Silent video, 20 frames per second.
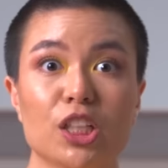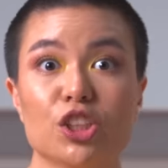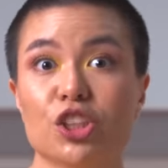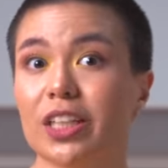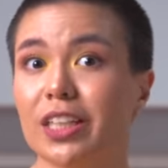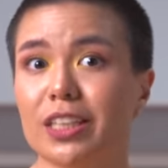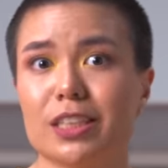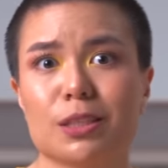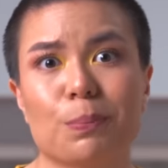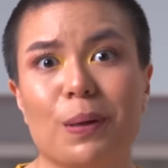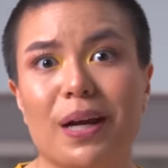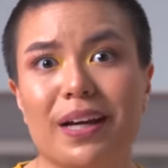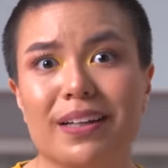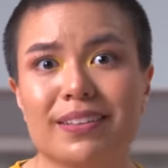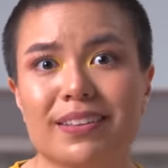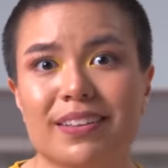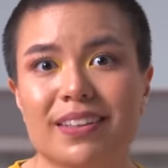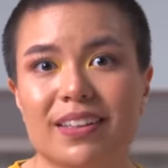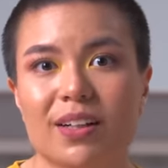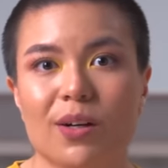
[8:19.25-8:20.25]
chicken spread
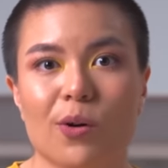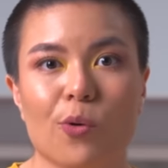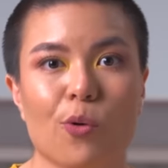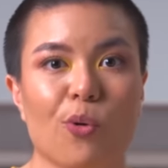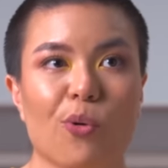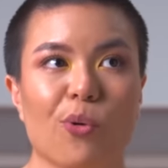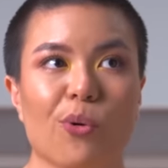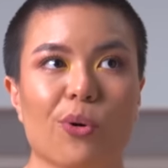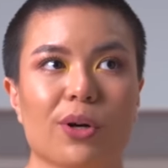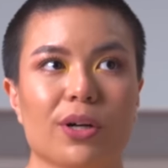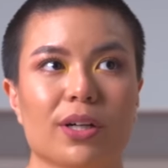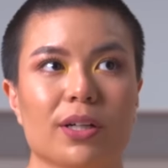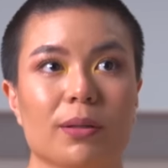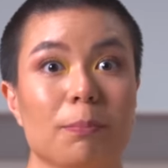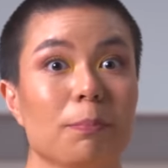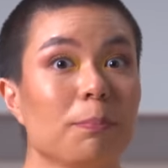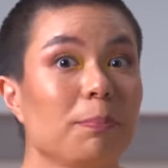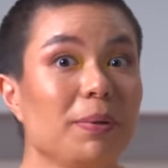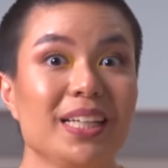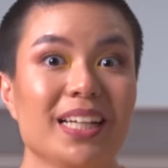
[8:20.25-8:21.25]
or
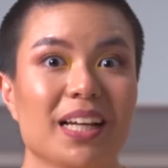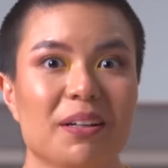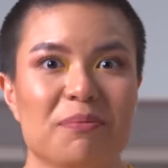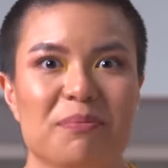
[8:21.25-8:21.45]
peanut